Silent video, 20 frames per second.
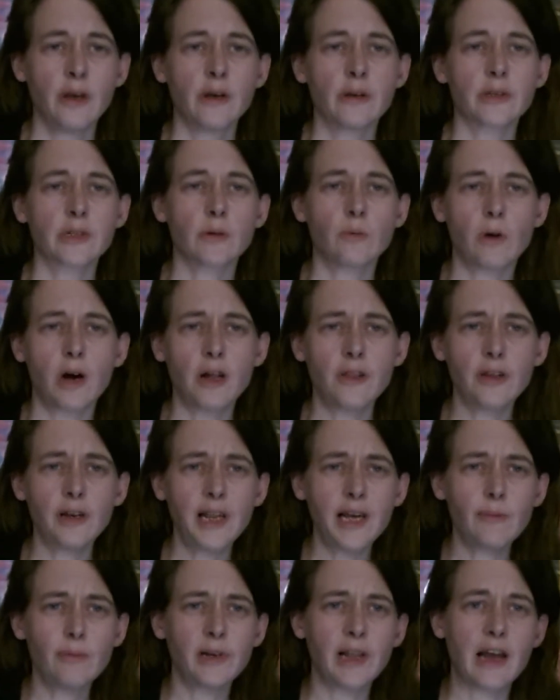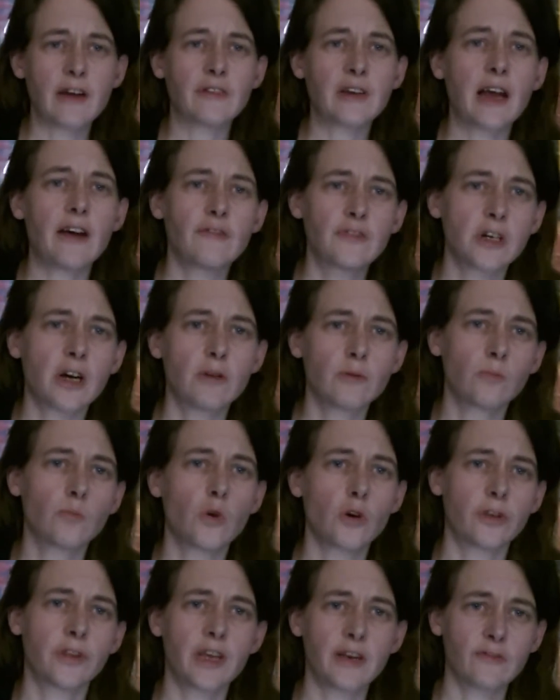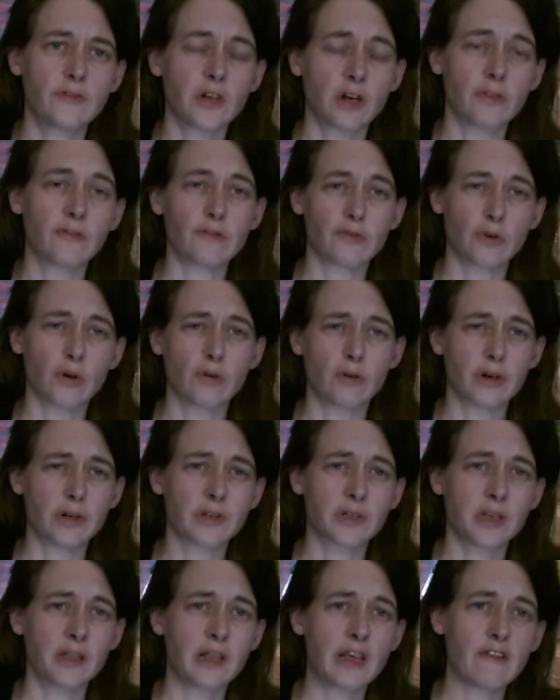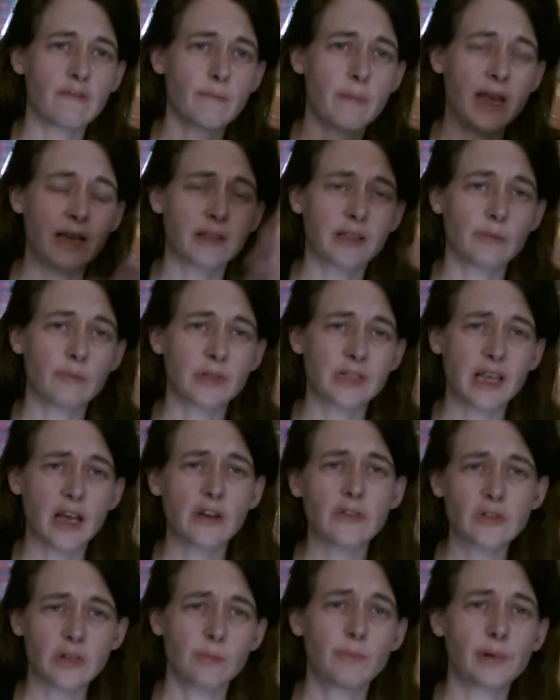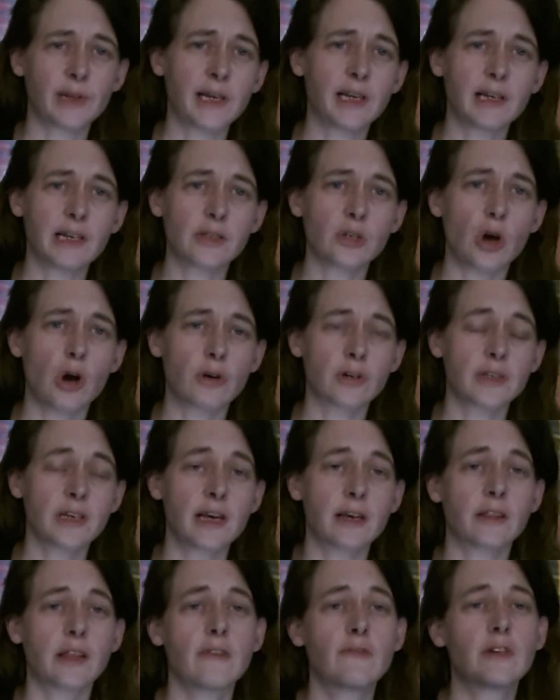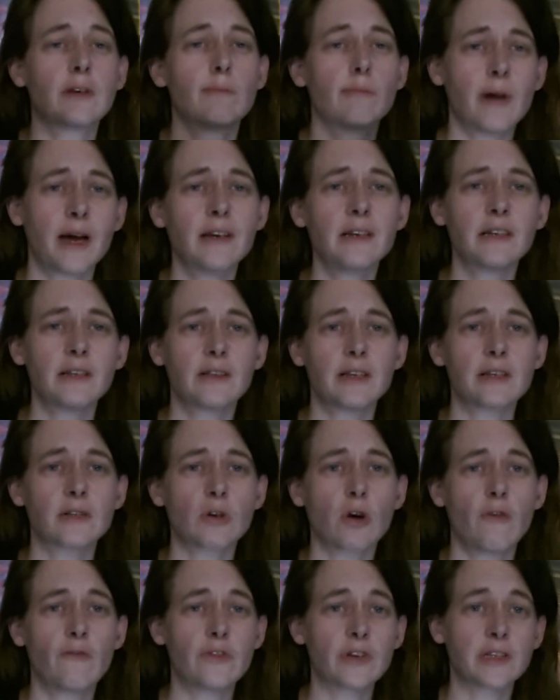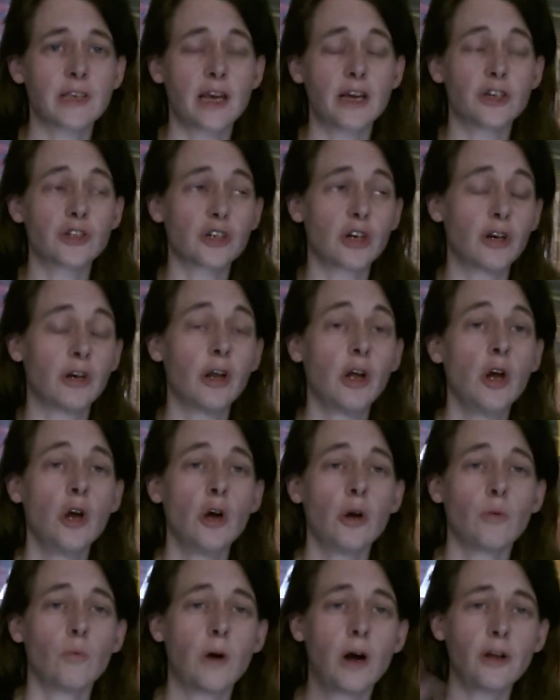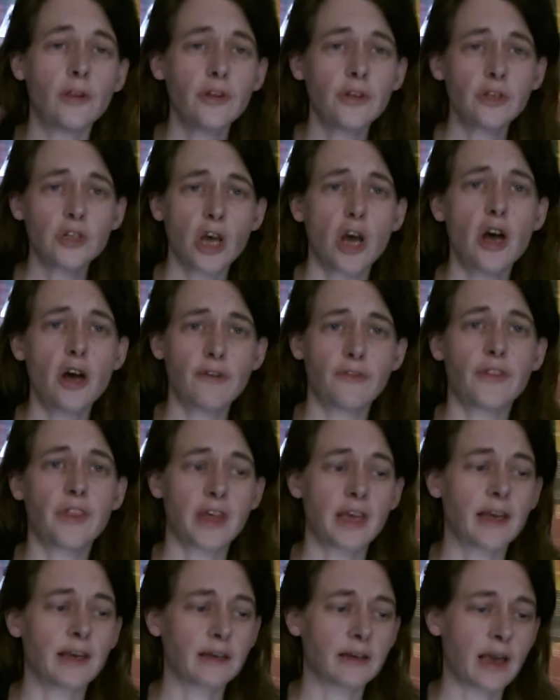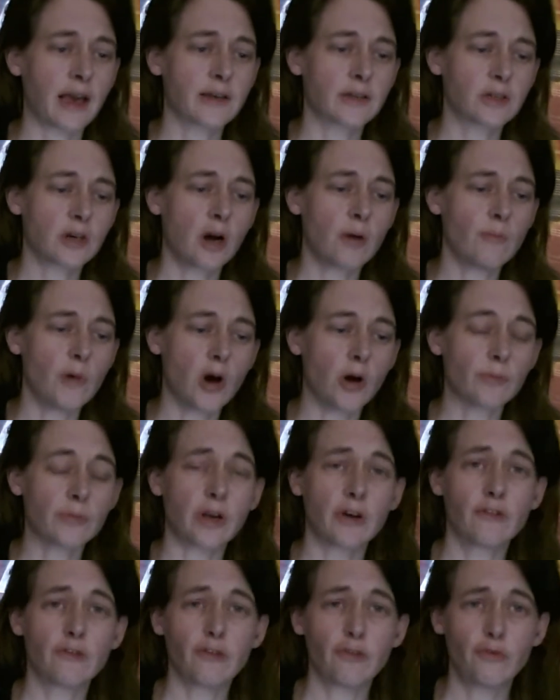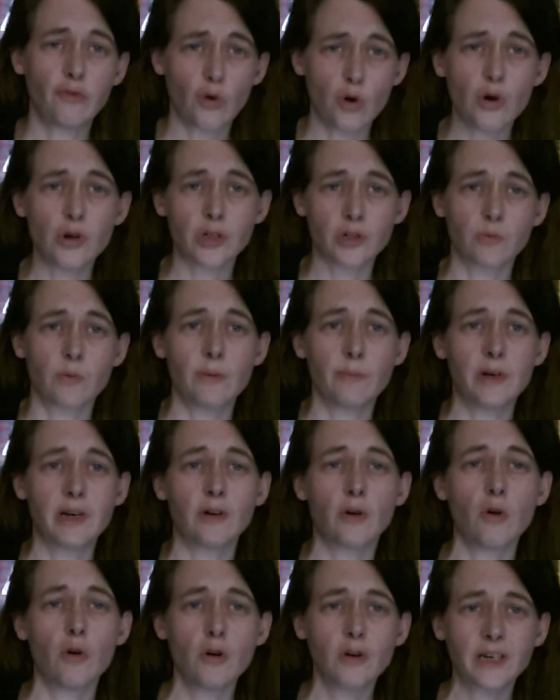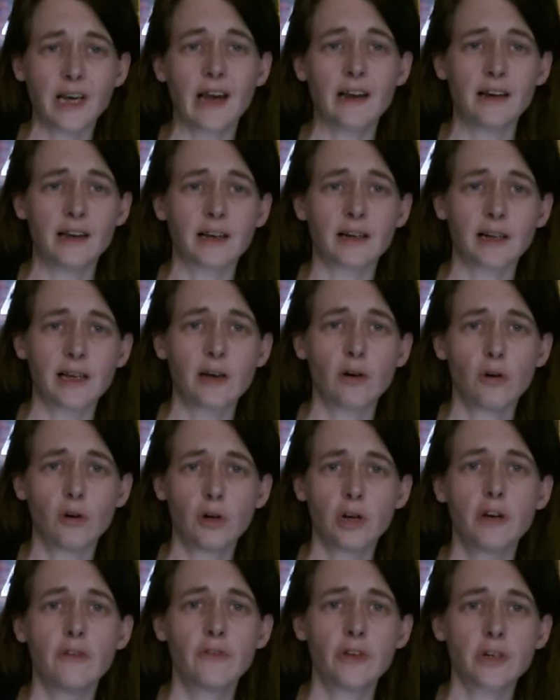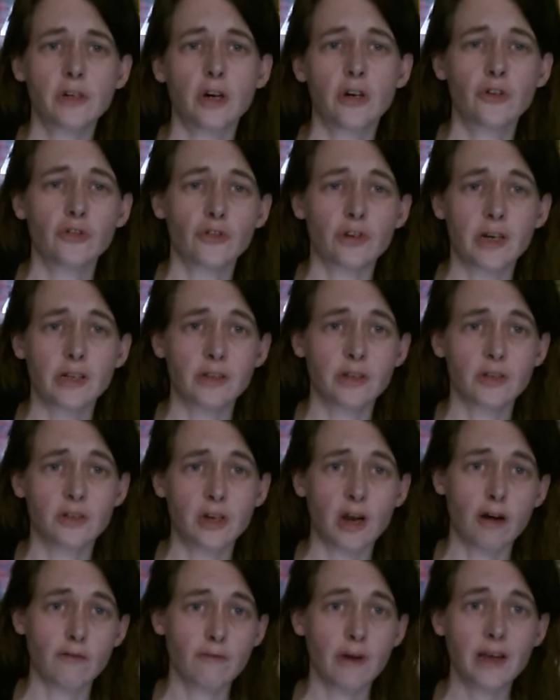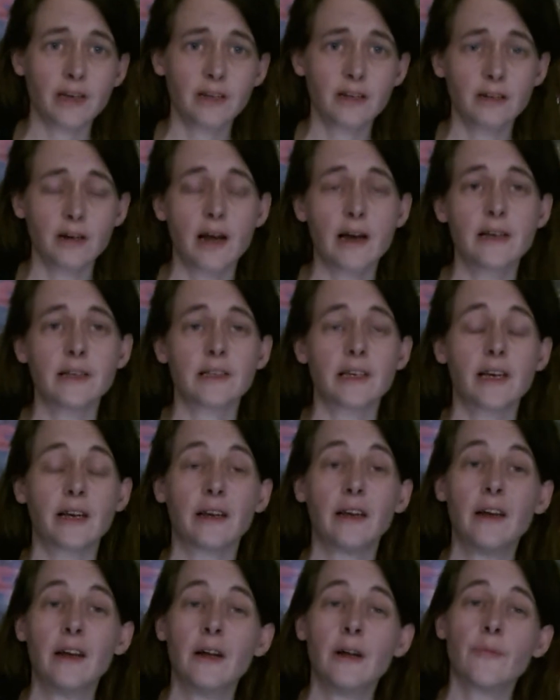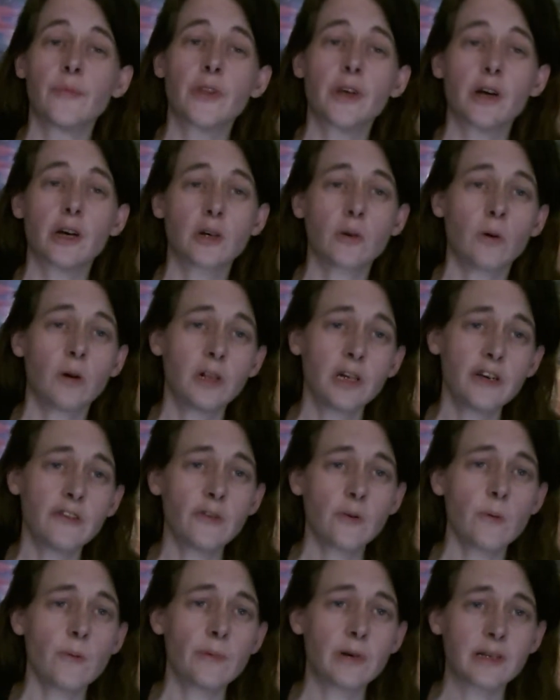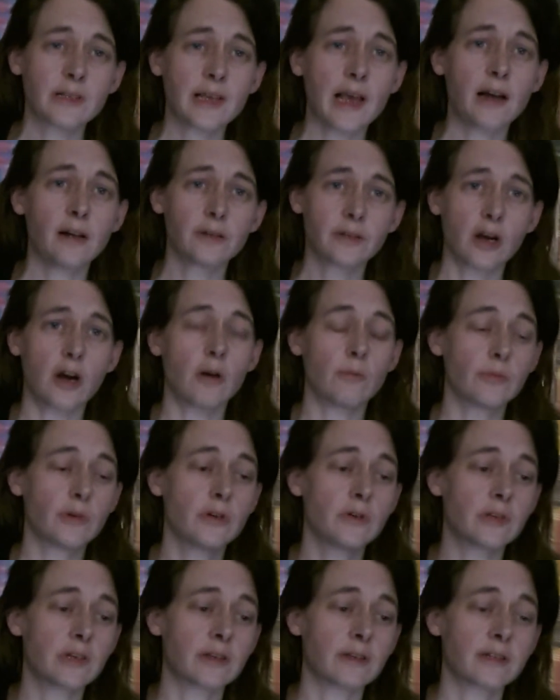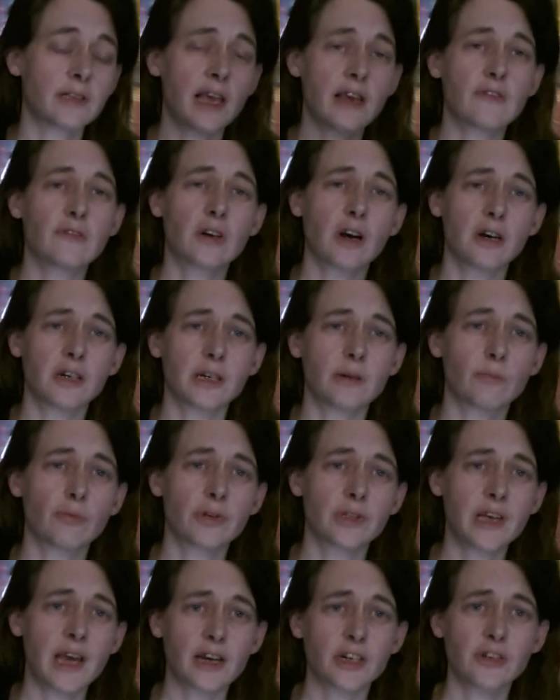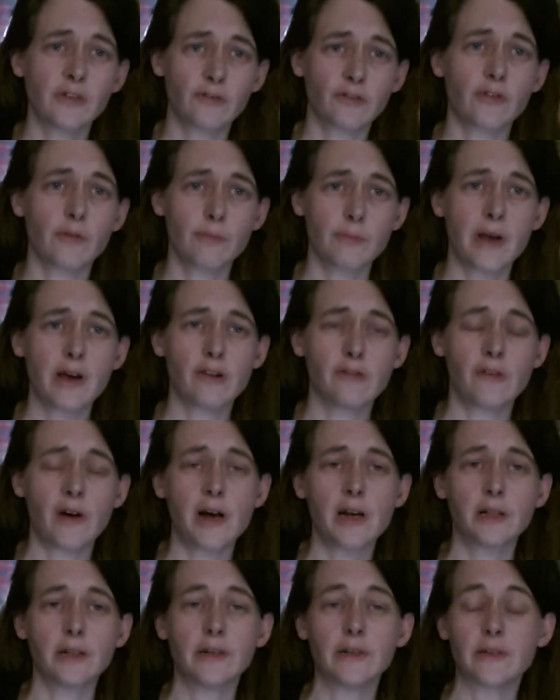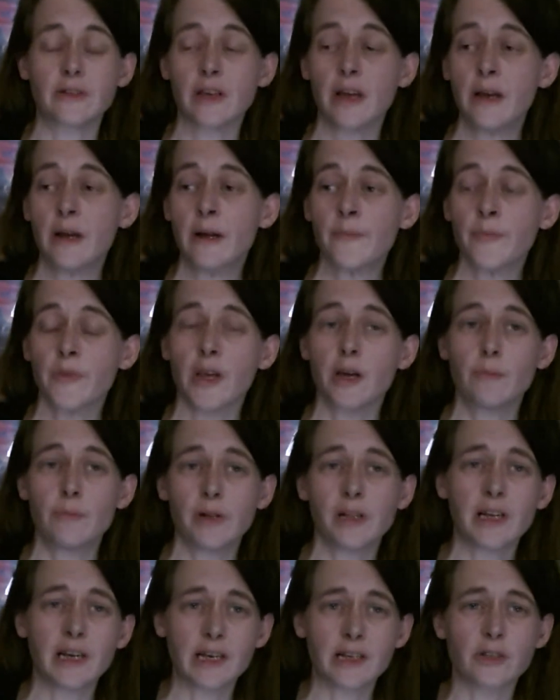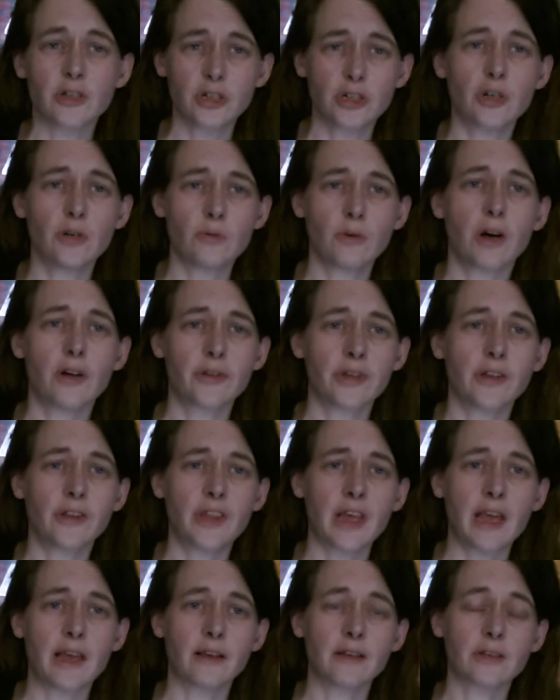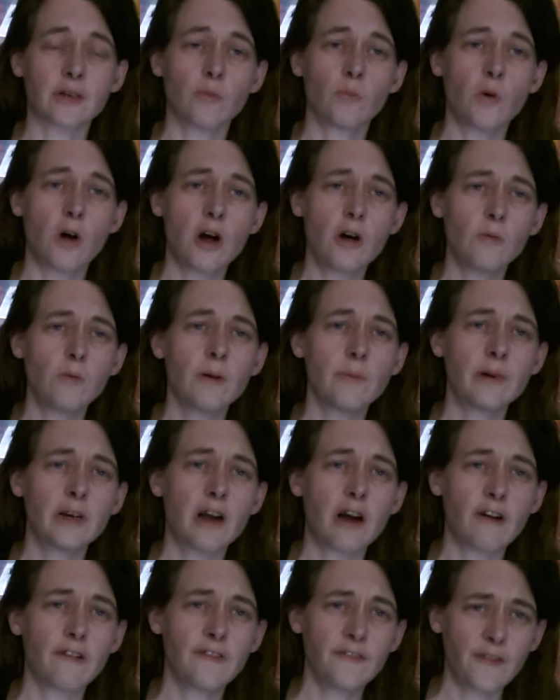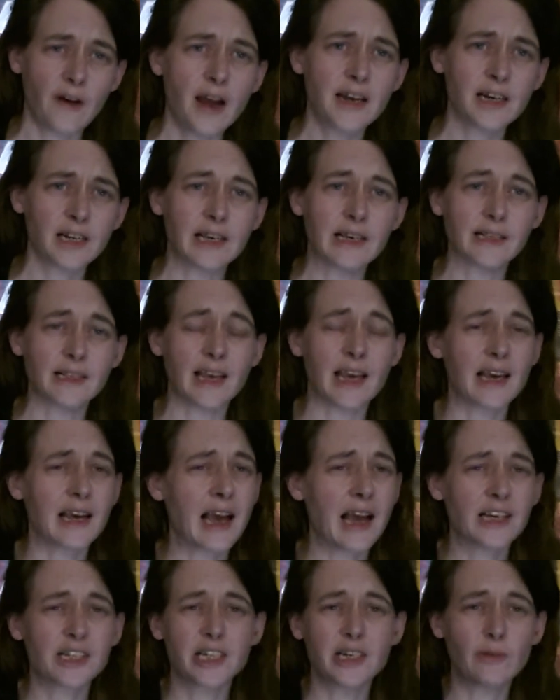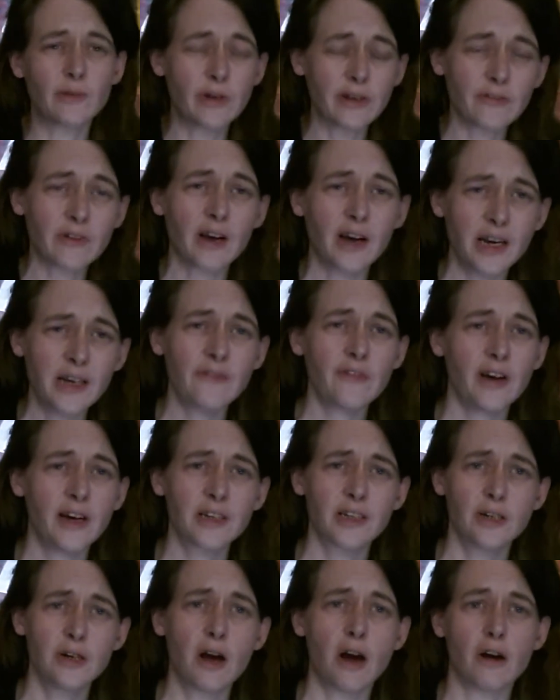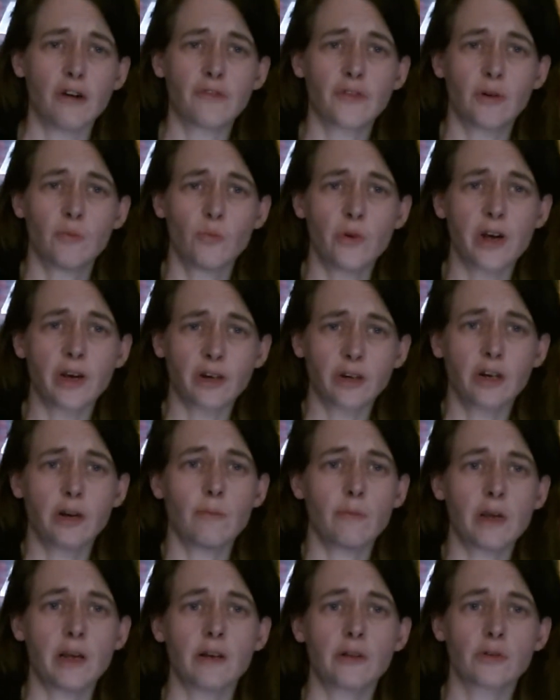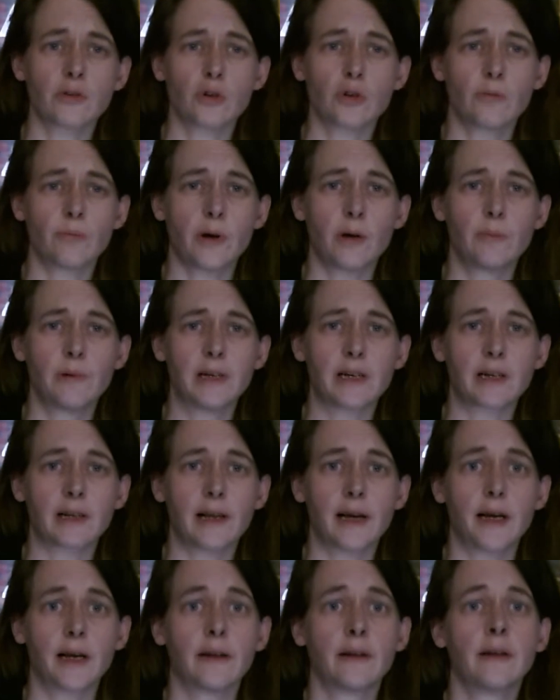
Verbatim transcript: So while the Labour left have done what they've done for us and they've made themselves completely toxic, they've demanded this conversation, while the turf thing has come up and forced women organically all over the country to start recognising that equality for women is held up using safeguarding, protection from male violence, ability to do other things. And while women are finally saying, actually, we've kind of had enough and we're going to meet and talk publicly,